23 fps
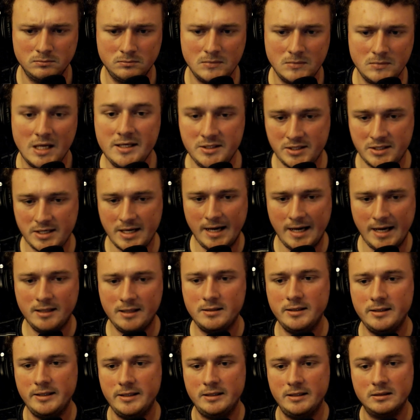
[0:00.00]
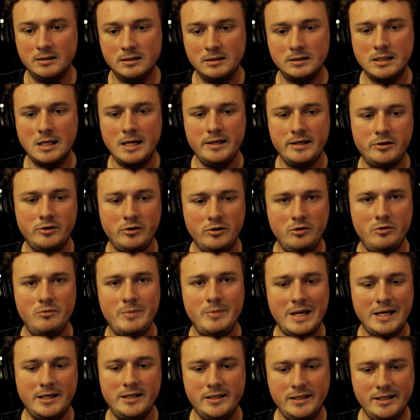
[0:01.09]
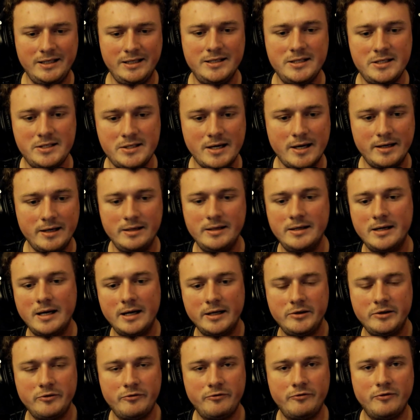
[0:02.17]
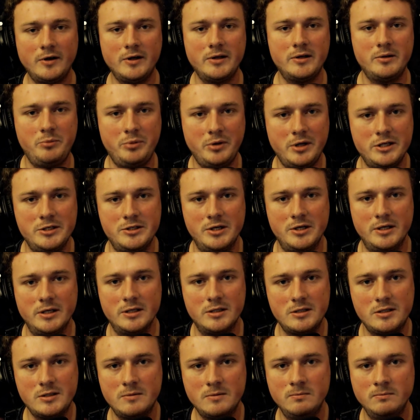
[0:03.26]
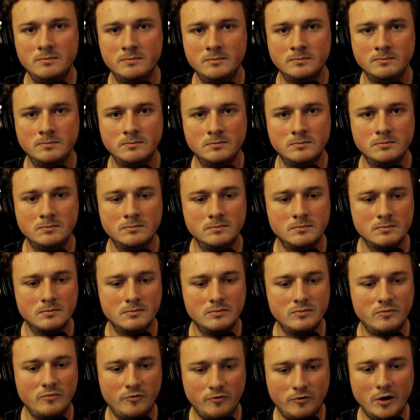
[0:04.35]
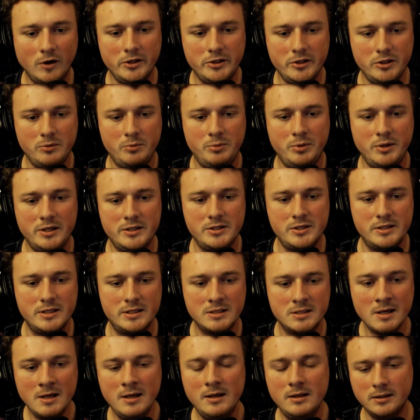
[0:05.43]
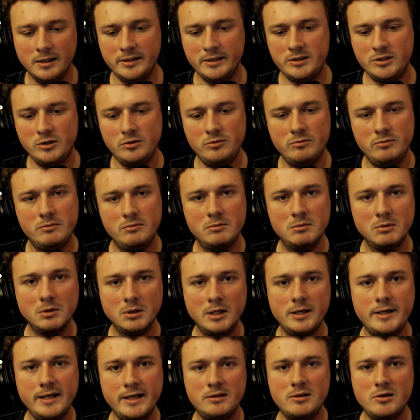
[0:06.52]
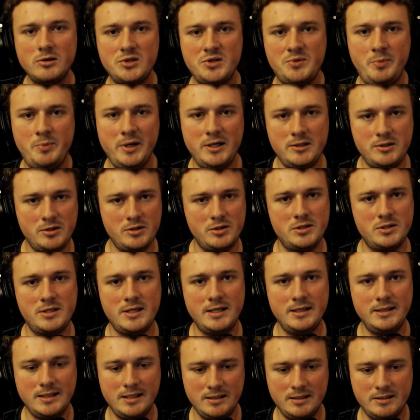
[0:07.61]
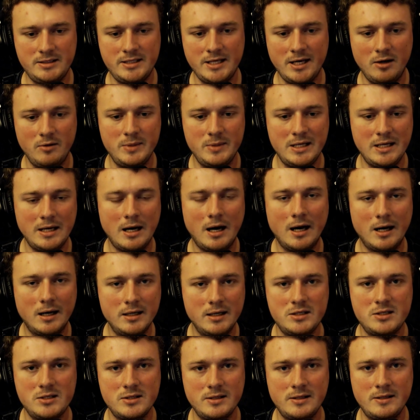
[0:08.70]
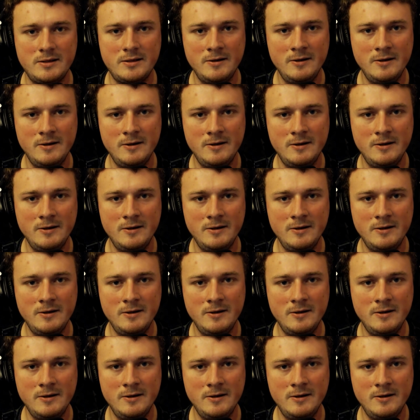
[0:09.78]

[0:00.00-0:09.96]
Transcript: Exactly. Let your humanity decide, not your fucking prejudice. Fuck your prejudice. Like, dude, look at those pictures and then tell me honestly,